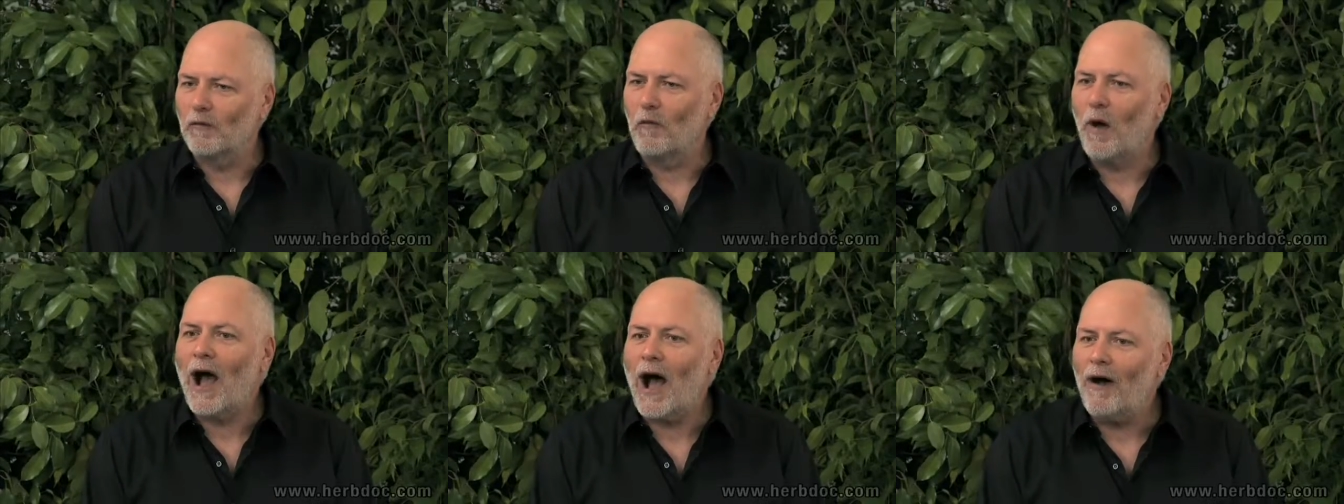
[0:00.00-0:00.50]

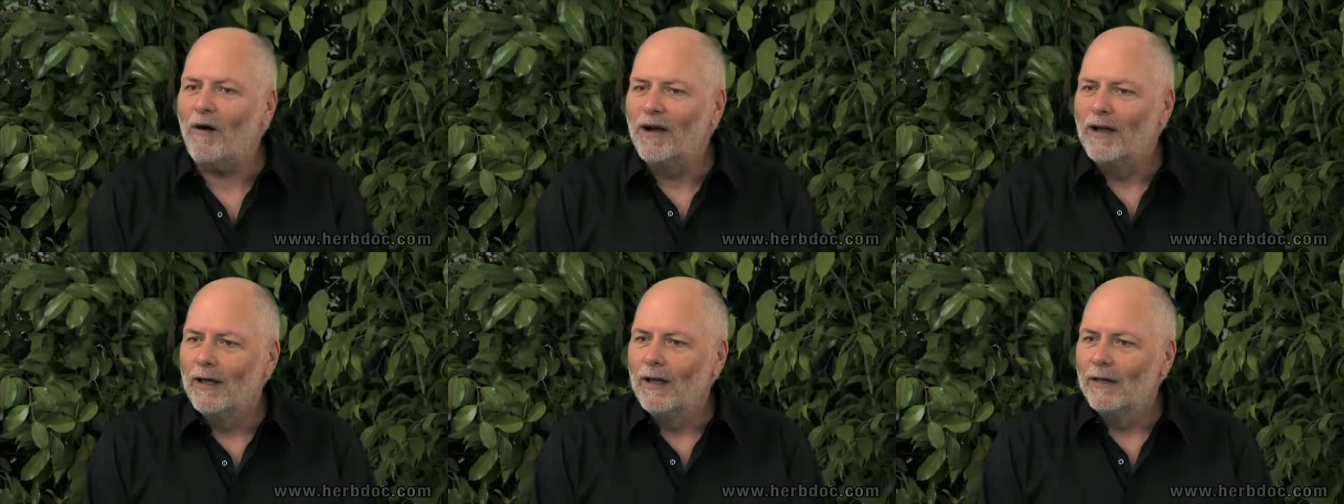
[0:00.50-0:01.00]
Wow,
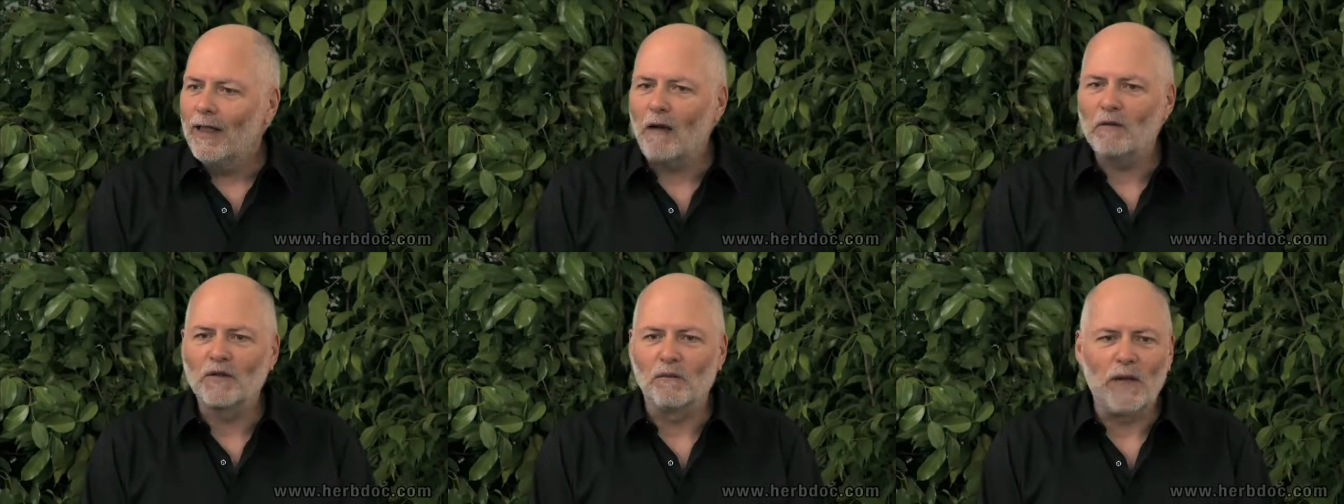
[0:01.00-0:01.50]

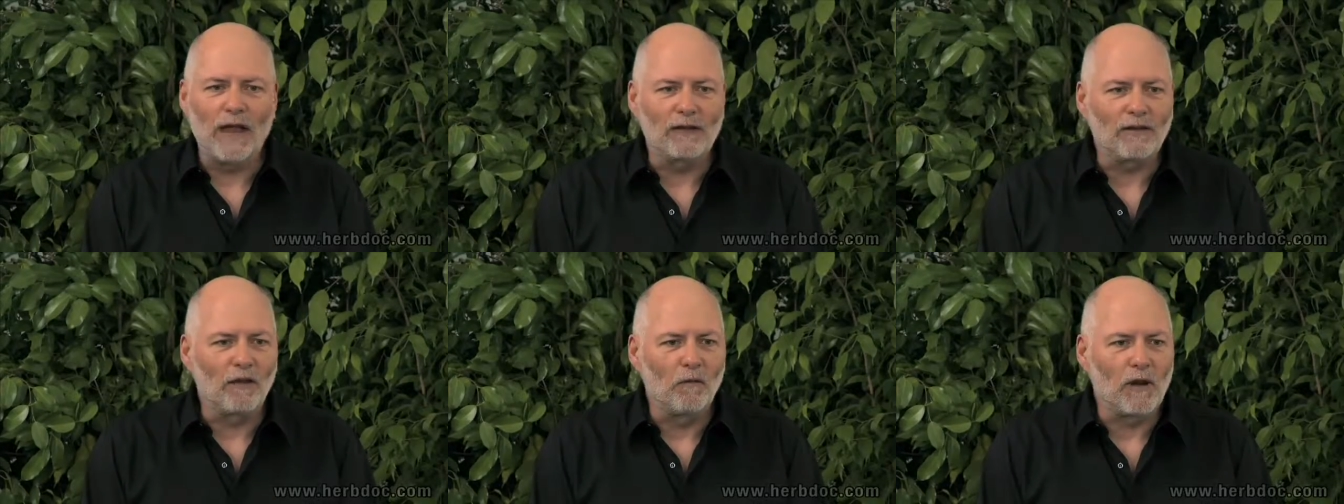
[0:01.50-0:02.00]
that was
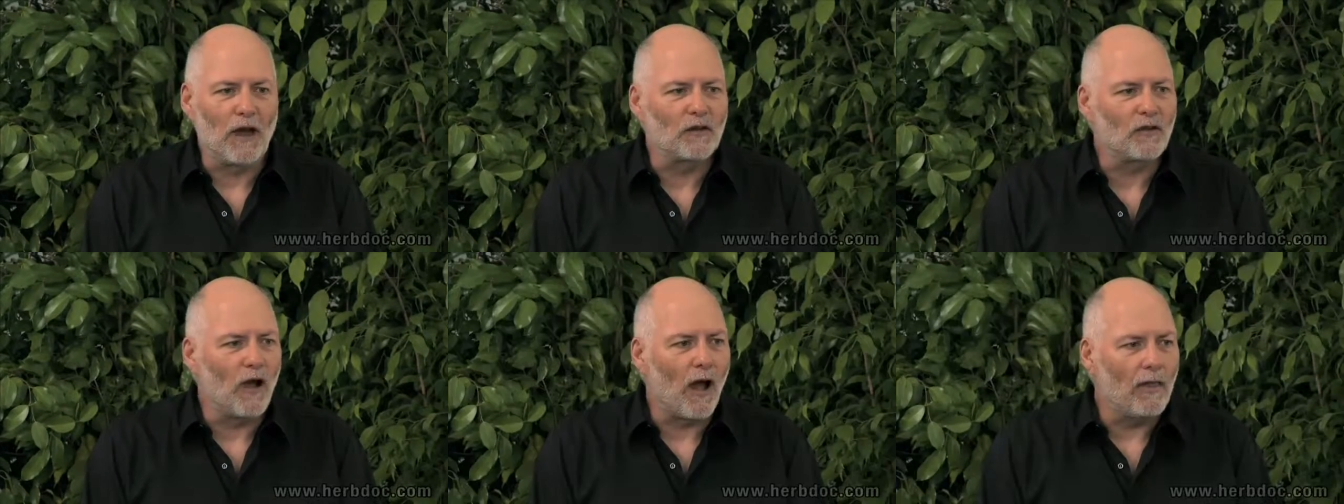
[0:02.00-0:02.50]
amazing when I
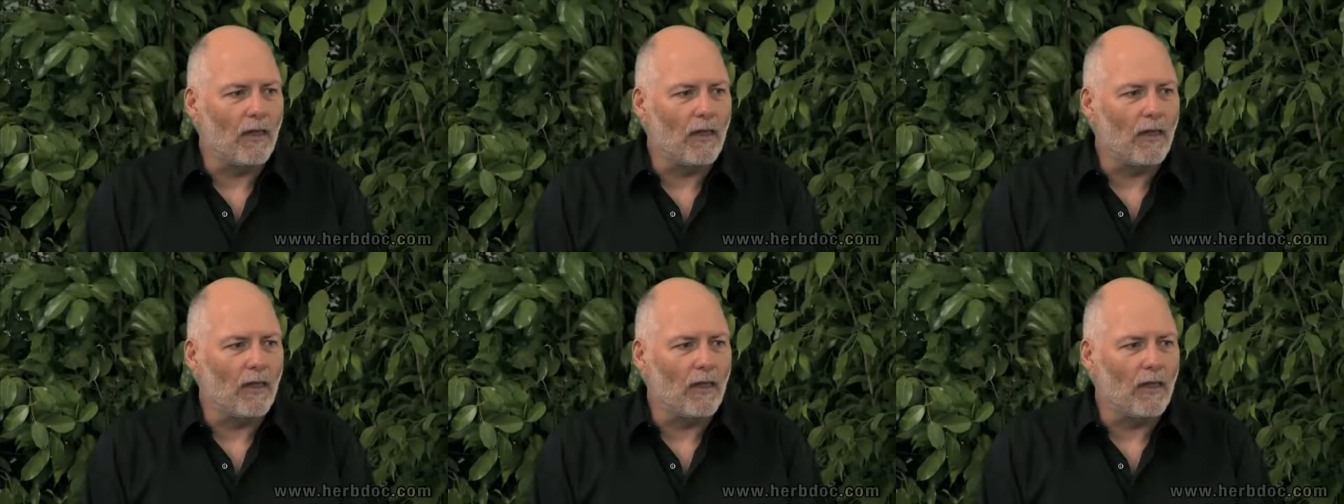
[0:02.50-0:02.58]
saw